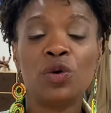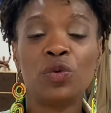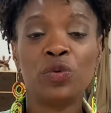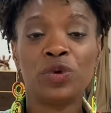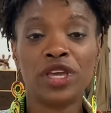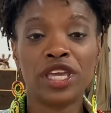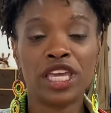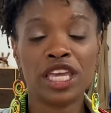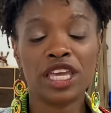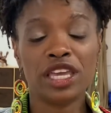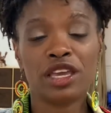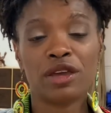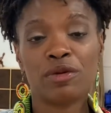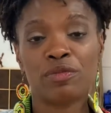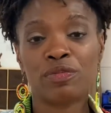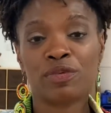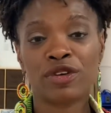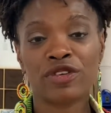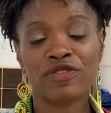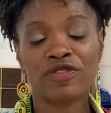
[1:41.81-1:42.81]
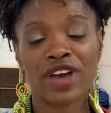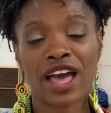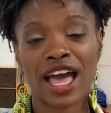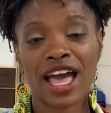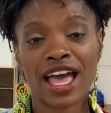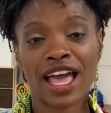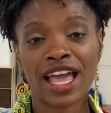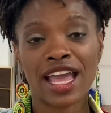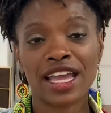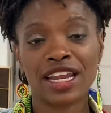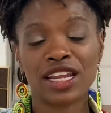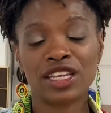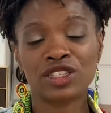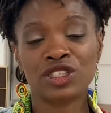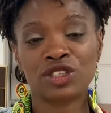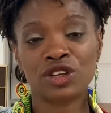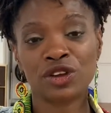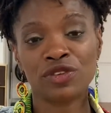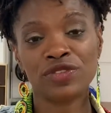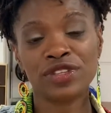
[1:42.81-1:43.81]
We provide
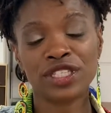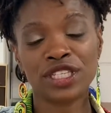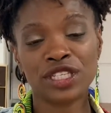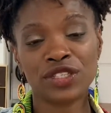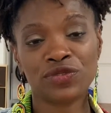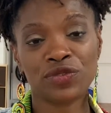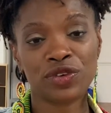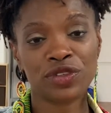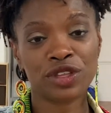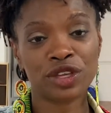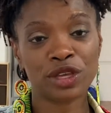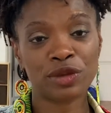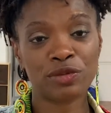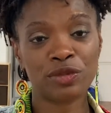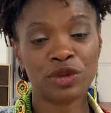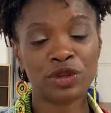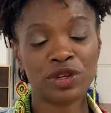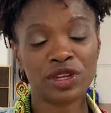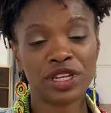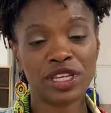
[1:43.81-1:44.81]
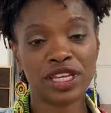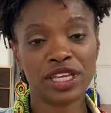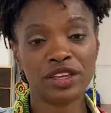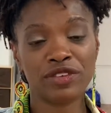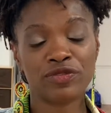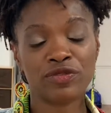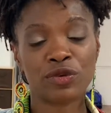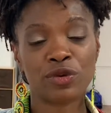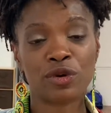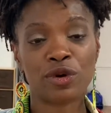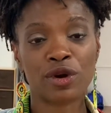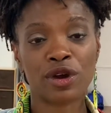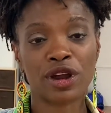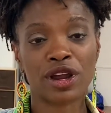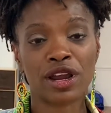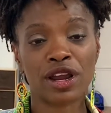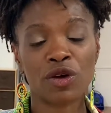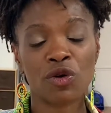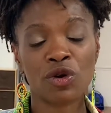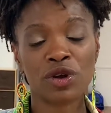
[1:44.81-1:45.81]
services for the community
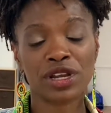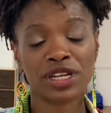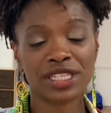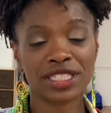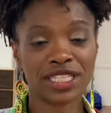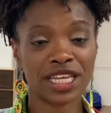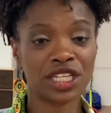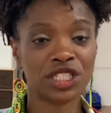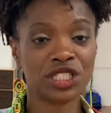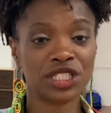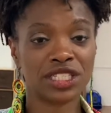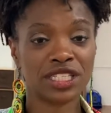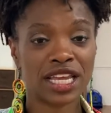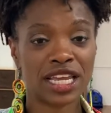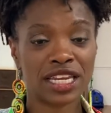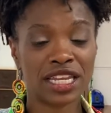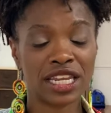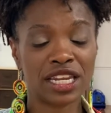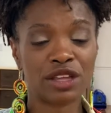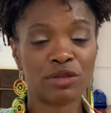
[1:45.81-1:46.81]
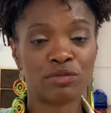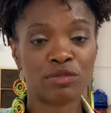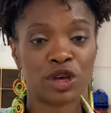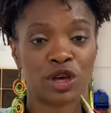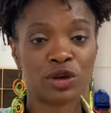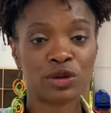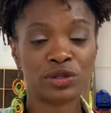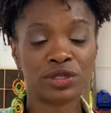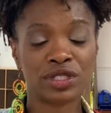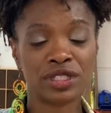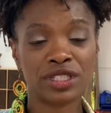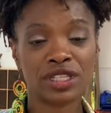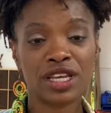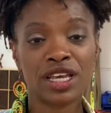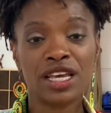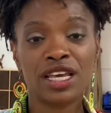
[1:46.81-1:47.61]
for organizations that need it most,